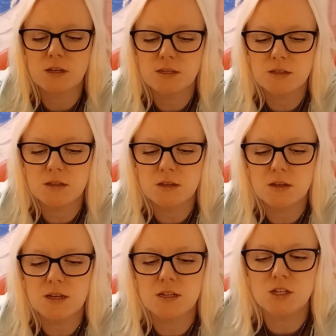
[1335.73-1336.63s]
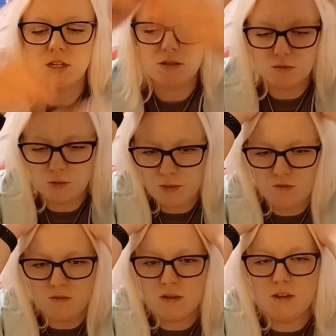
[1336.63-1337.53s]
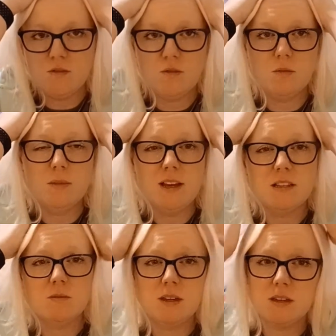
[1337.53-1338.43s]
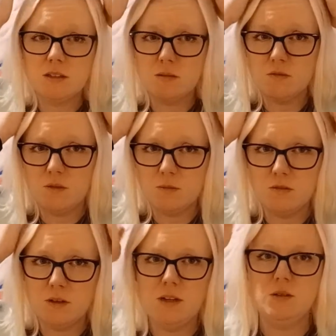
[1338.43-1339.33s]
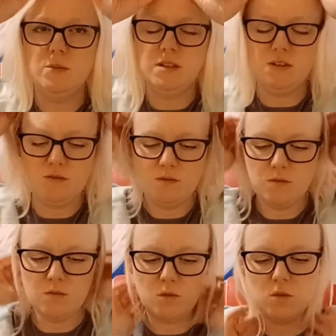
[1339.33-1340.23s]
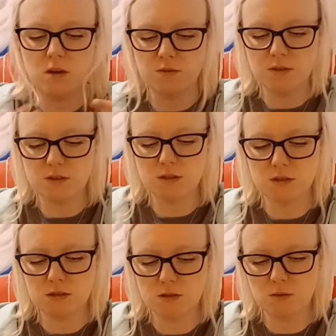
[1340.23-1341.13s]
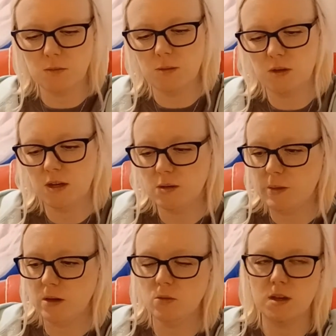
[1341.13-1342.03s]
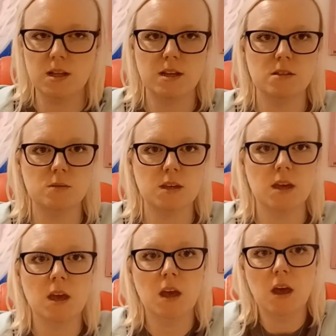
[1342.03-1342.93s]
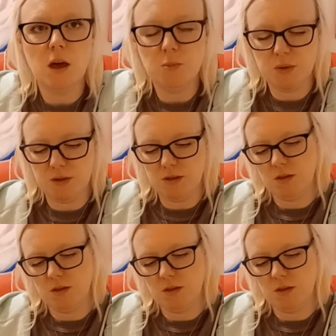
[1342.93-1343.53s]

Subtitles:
I said, the energies are a bit funny from last week. Some of them are a little bit different for others. So maybe you had a better week last week, but